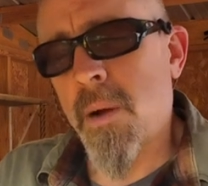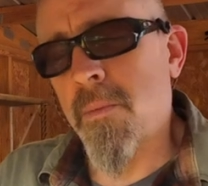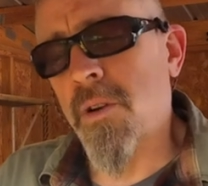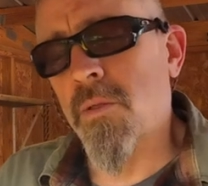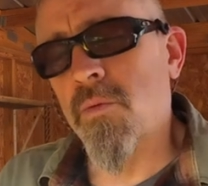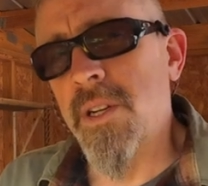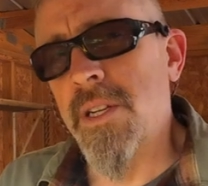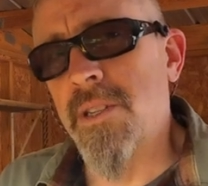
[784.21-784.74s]
I'm going
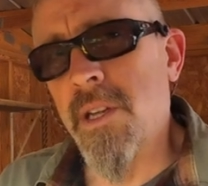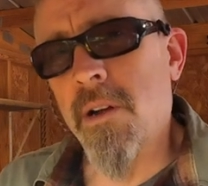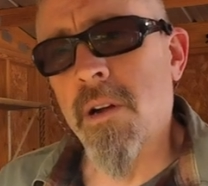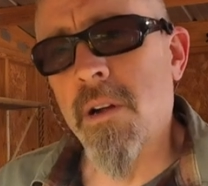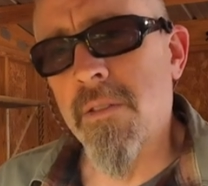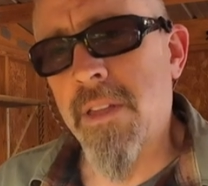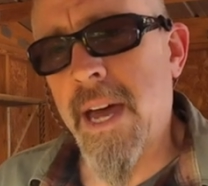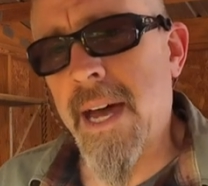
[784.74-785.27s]
to
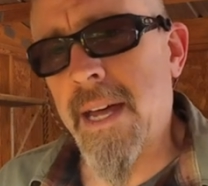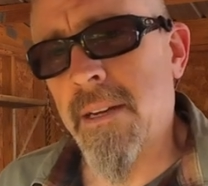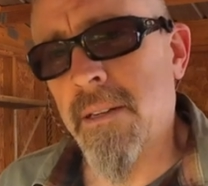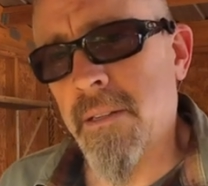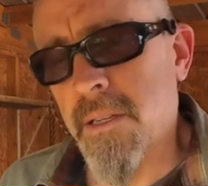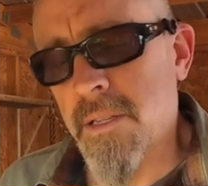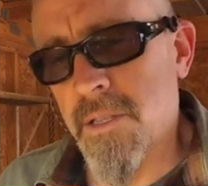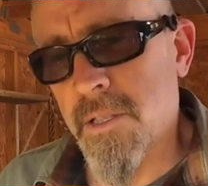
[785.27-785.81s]
re-zero that
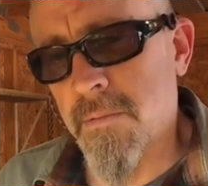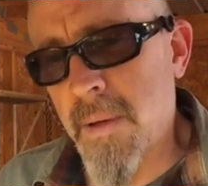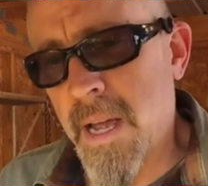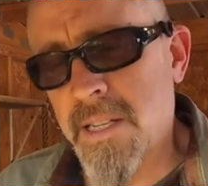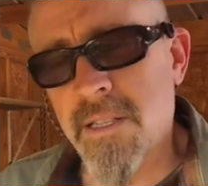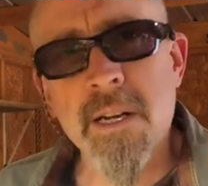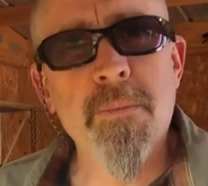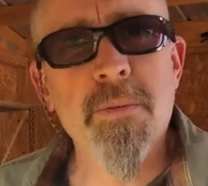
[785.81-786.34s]
because it's
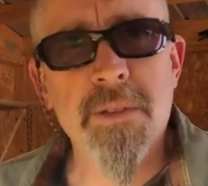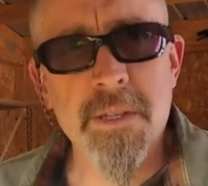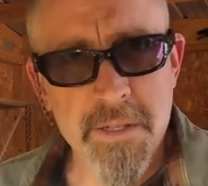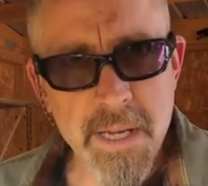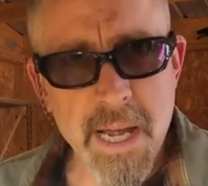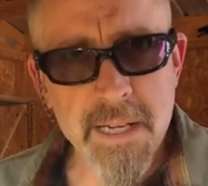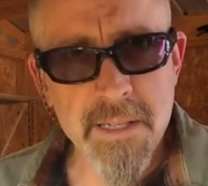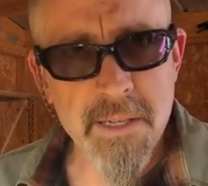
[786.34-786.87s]
messing up with the
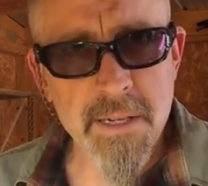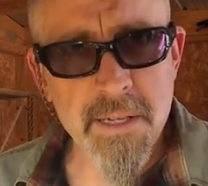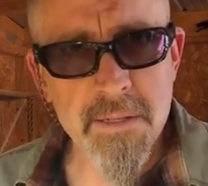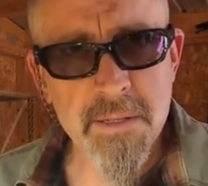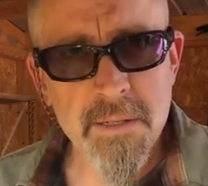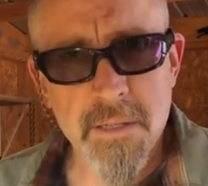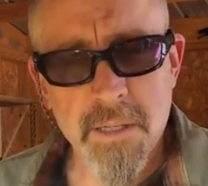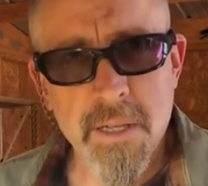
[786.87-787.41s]

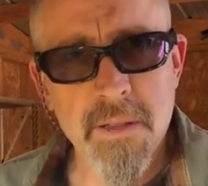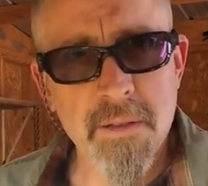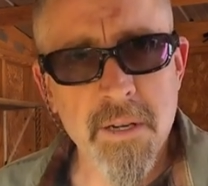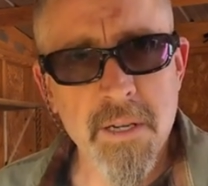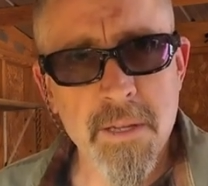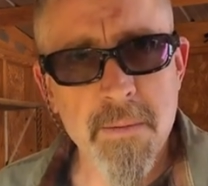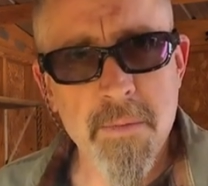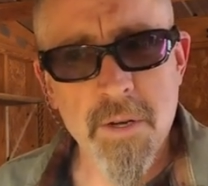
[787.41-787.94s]
sexiness of the
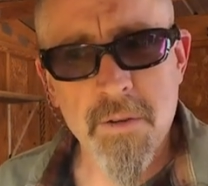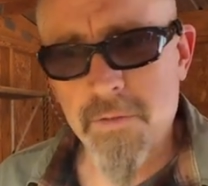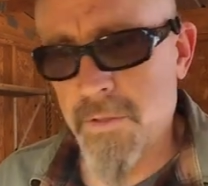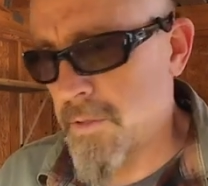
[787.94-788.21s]
on the move.